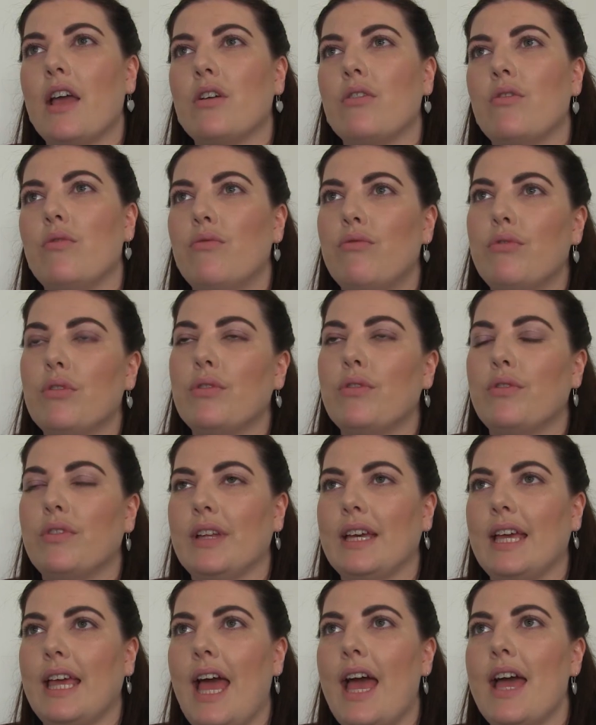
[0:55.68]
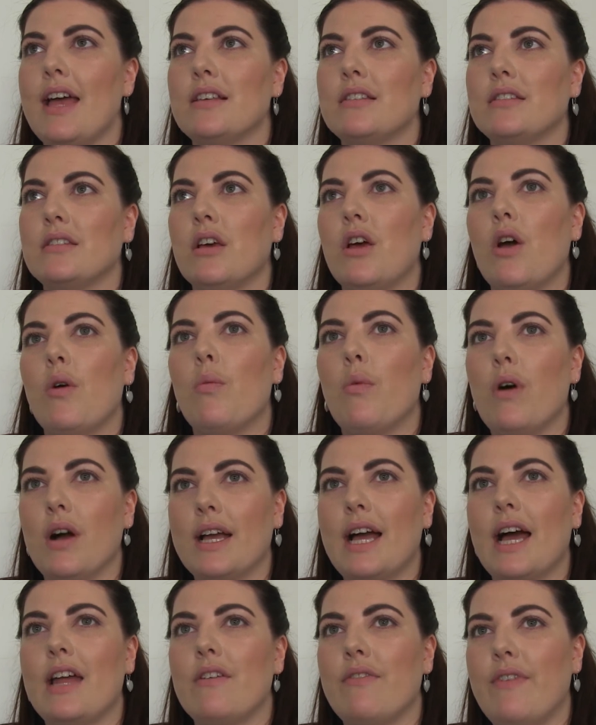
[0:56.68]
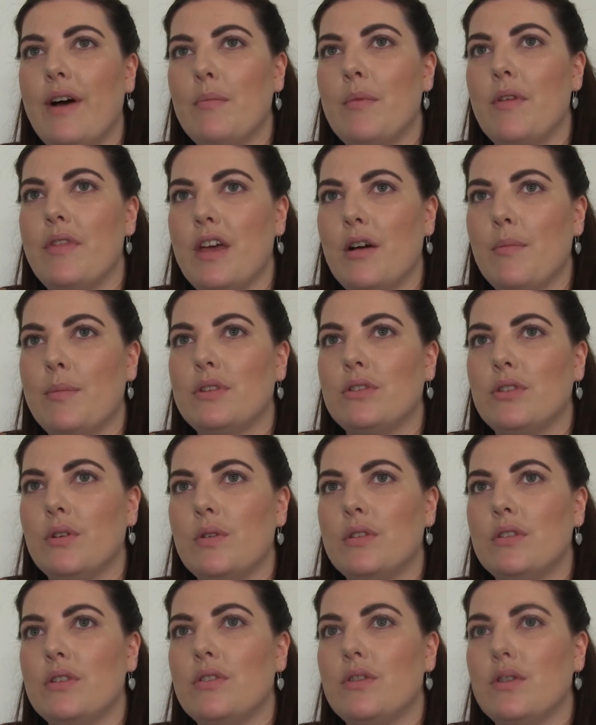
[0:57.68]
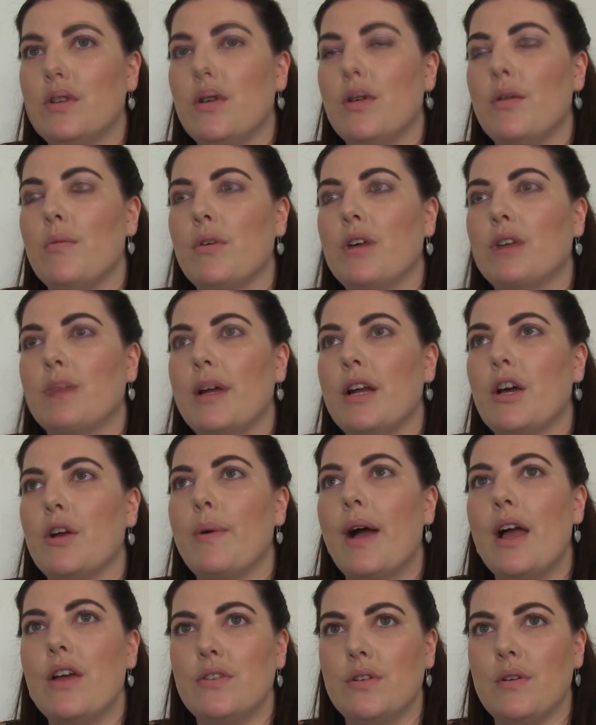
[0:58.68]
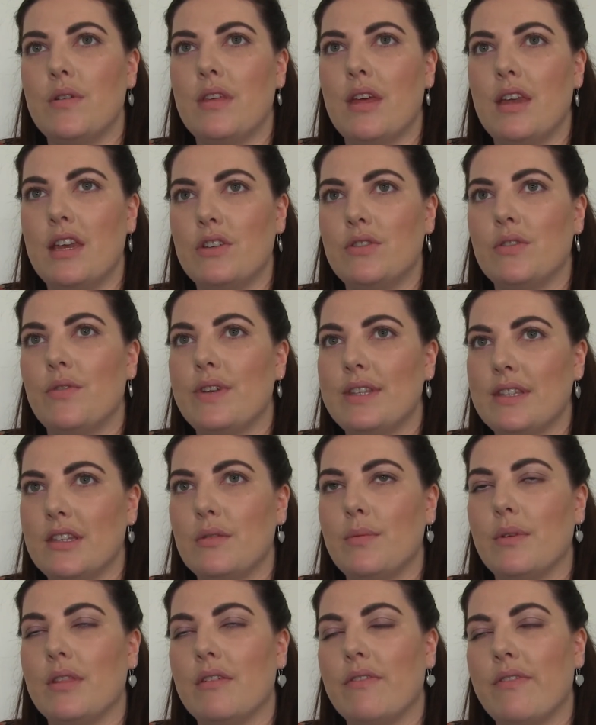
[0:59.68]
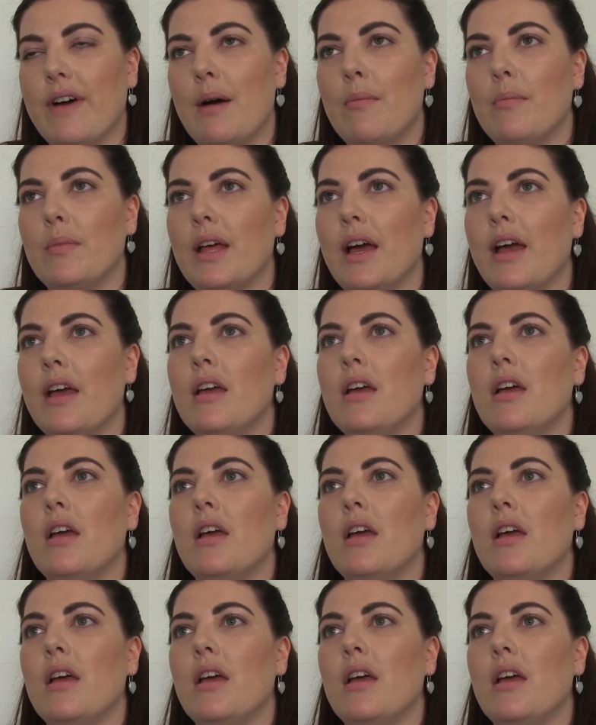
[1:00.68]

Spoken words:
can roughly guess what kind of family they'll be suited to. Because when I go out and do the initial visits with the family,